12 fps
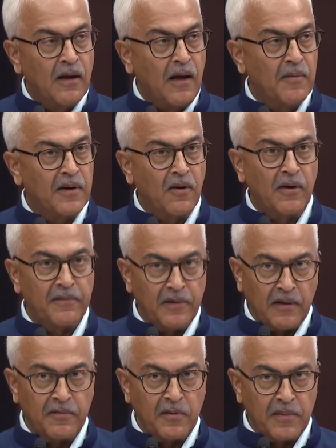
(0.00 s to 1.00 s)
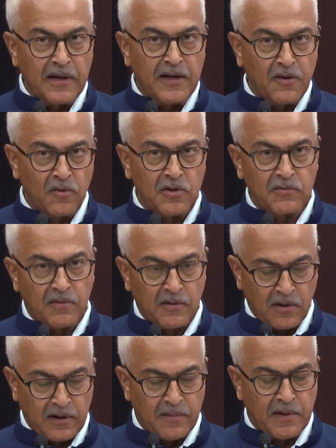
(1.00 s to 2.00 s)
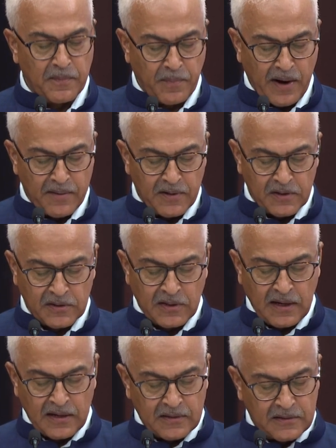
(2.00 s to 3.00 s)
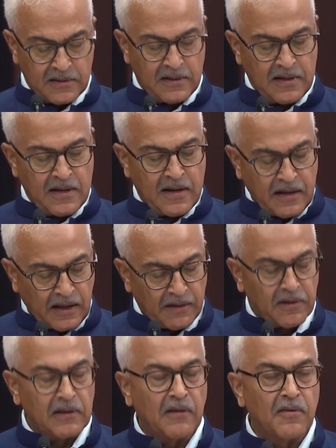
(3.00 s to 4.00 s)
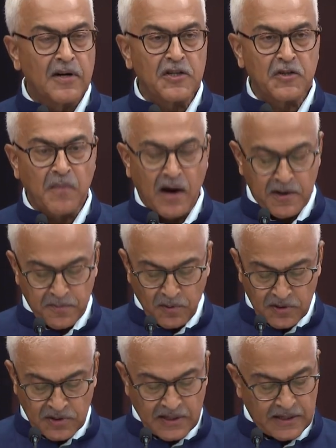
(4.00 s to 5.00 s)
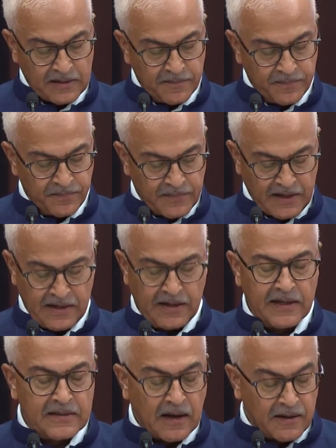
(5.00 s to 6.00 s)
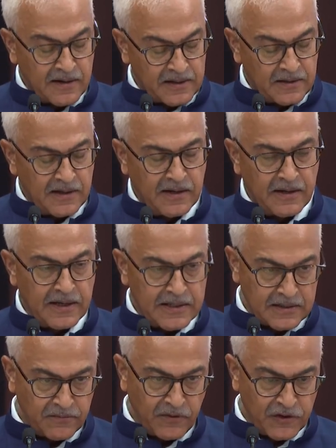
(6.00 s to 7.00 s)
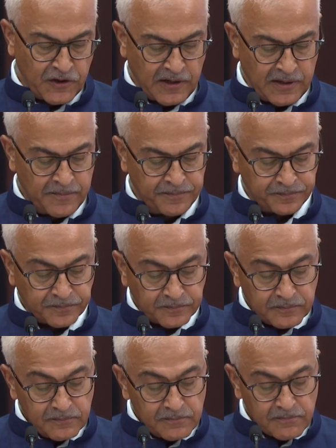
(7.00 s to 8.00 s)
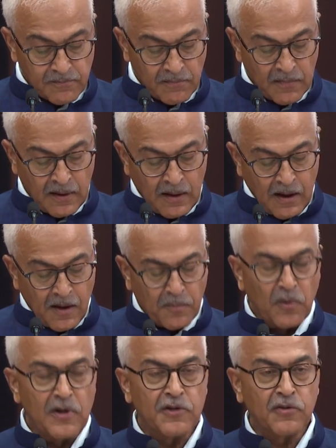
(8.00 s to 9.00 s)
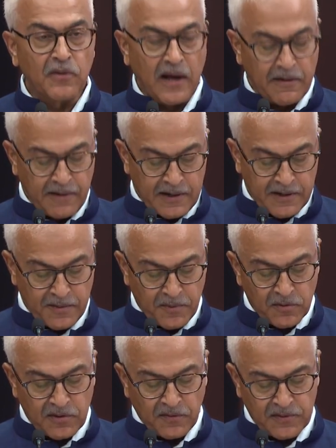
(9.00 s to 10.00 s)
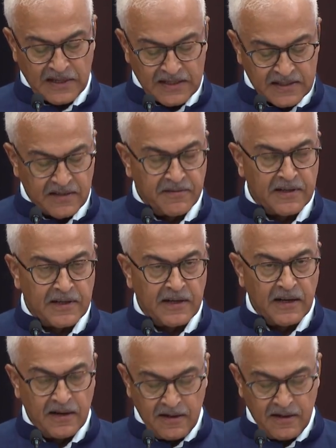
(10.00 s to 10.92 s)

I mean, everybody knows the Honorable Prime Minister has given the word smart policing in his vision. Police should have attributes of sensitivity,